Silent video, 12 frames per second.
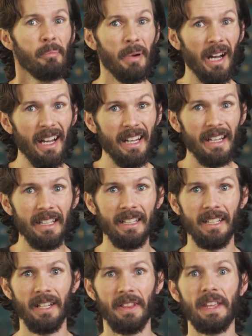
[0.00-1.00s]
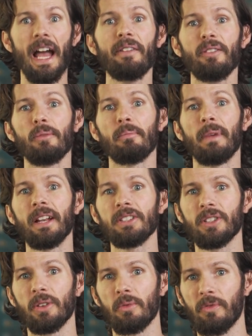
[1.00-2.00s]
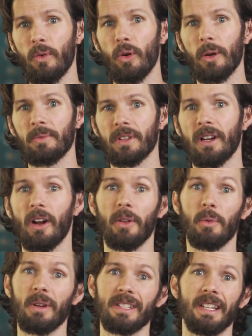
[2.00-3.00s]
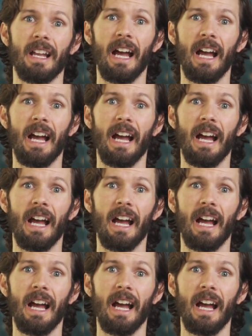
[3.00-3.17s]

but the aforementioned forms are the ones that